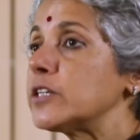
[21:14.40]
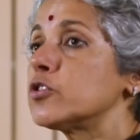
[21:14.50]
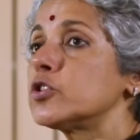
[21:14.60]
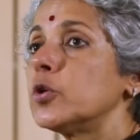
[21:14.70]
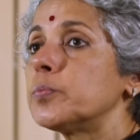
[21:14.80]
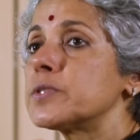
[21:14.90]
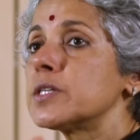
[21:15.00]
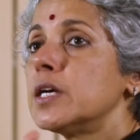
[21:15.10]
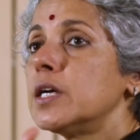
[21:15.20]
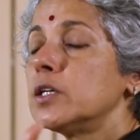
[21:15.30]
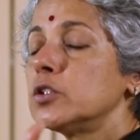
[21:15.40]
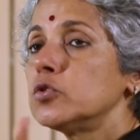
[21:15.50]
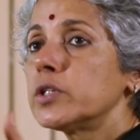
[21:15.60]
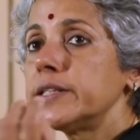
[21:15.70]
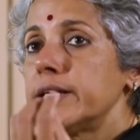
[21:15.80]
isotopes,
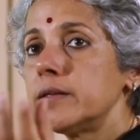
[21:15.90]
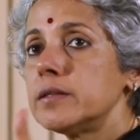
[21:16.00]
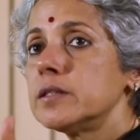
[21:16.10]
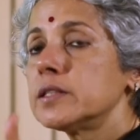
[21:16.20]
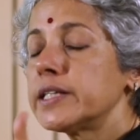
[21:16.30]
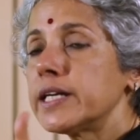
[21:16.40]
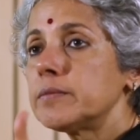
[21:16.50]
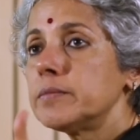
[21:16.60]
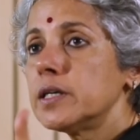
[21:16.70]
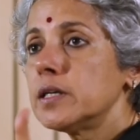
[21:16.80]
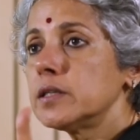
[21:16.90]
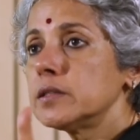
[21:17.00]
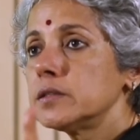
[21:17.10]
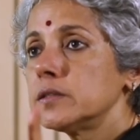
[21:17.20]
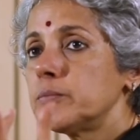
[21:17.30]
you can then get uh,
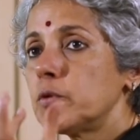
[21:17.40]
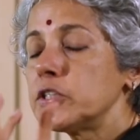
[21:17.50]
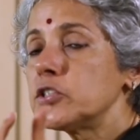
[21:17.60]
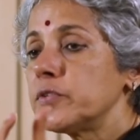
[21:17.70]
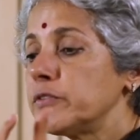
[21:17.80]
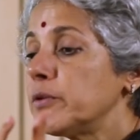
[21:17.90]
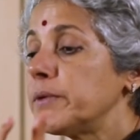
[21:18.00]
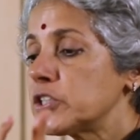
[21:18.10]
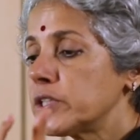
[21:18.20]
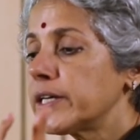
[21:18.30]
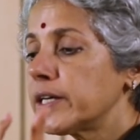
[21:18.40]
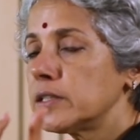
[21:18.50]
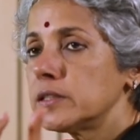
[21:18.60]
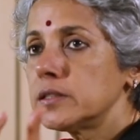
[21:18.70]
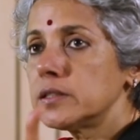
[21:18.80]
the points of inflammation
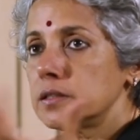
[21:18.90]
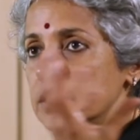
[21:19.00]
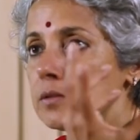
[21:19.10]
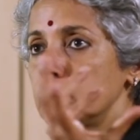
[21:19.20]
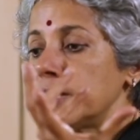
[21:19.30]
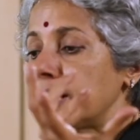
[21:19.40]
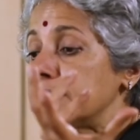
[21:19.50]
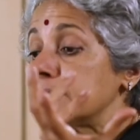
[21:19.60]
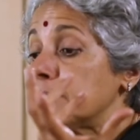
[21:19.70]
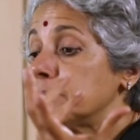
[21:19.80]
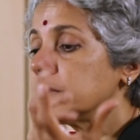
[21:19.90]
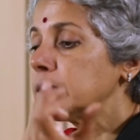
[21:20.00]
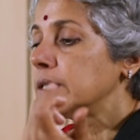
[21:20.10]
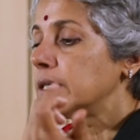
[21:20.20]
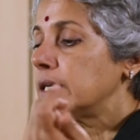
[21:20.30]
can uh, will light up.
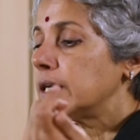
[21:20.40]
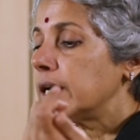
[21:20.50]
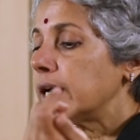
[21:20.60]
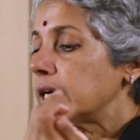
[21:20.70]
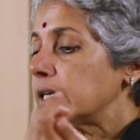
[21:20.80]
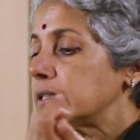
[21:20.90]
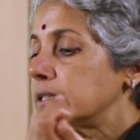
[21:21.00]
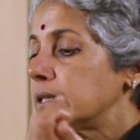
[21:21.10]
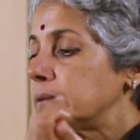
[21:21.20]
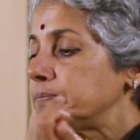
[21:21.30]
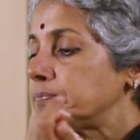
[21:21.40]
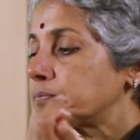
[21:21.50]
And uh,